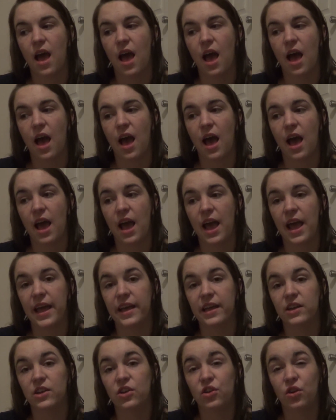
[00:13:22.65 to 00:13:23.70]
I
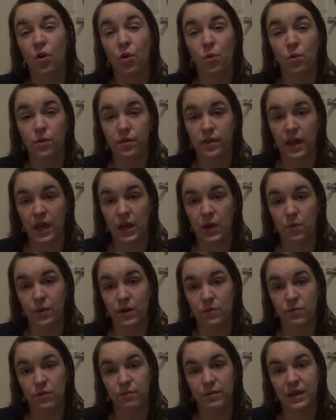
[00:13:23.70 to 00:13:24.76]
don't think we
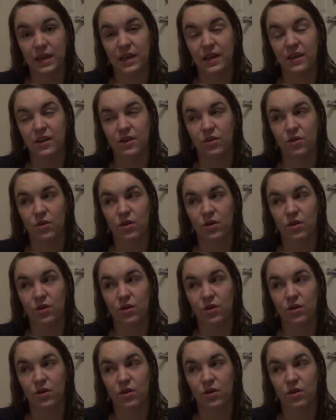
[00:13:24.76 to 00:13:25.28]
will be